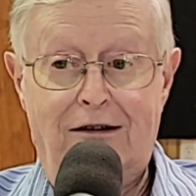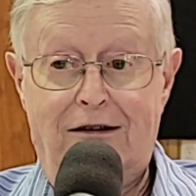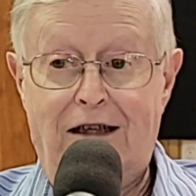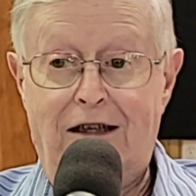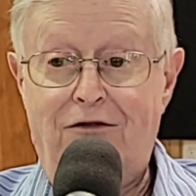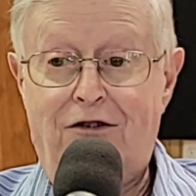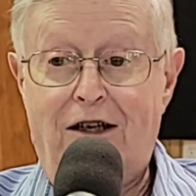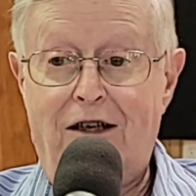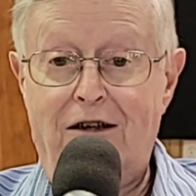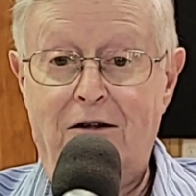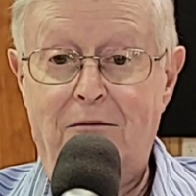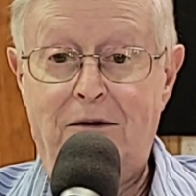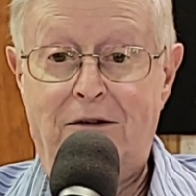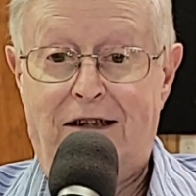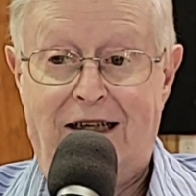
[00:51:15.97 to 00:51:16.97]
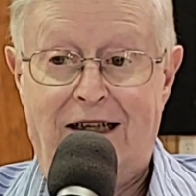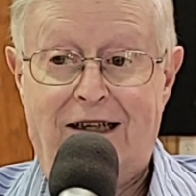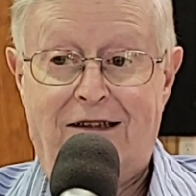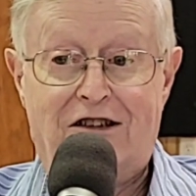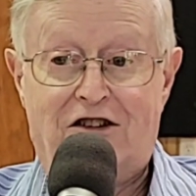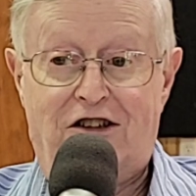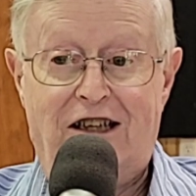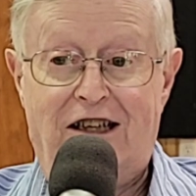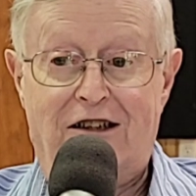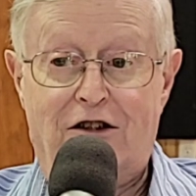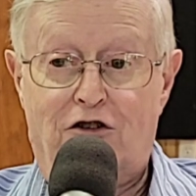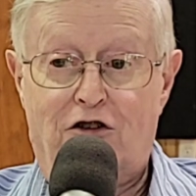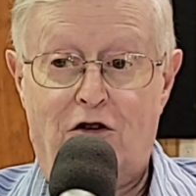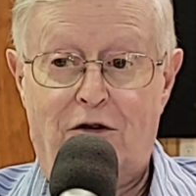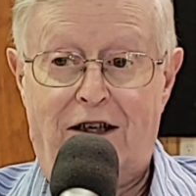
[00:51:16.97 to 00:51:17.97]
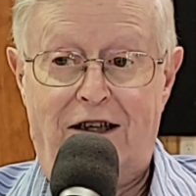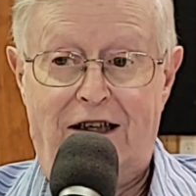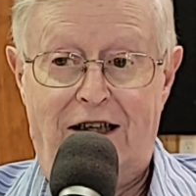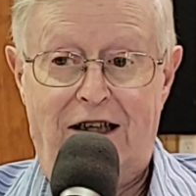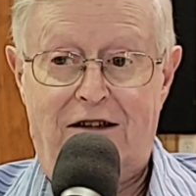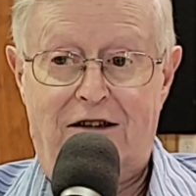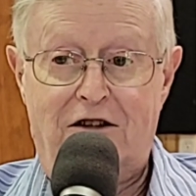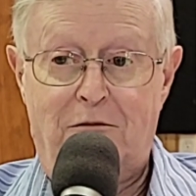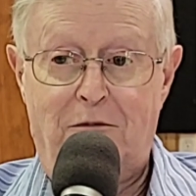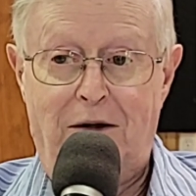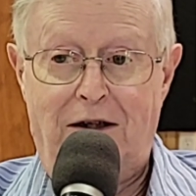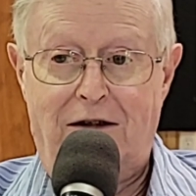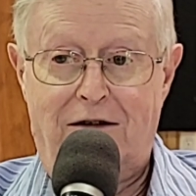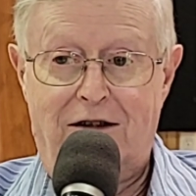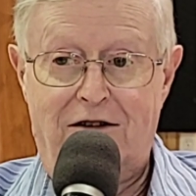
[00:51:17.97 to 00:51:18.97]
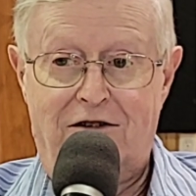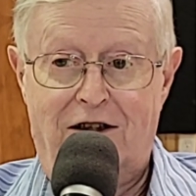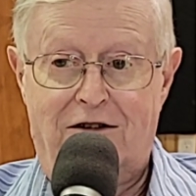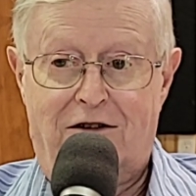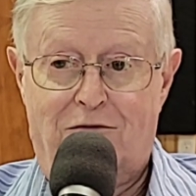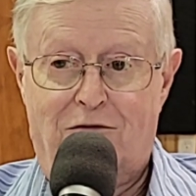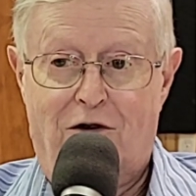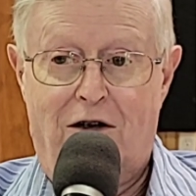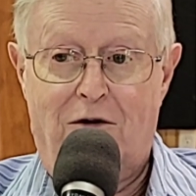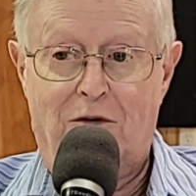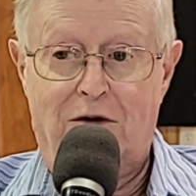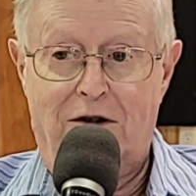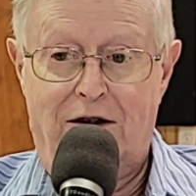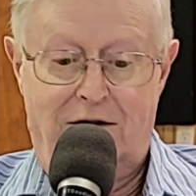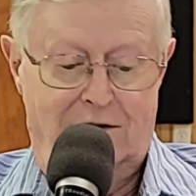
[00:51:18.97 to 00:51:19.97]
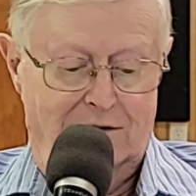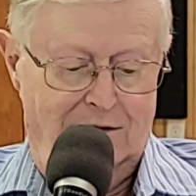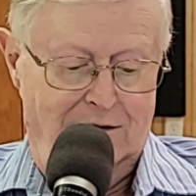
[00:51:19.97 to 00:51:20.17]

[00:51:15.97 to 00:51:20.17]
they've got to live it. They understand it's okay to eat this meat. There's nothing wrong with it.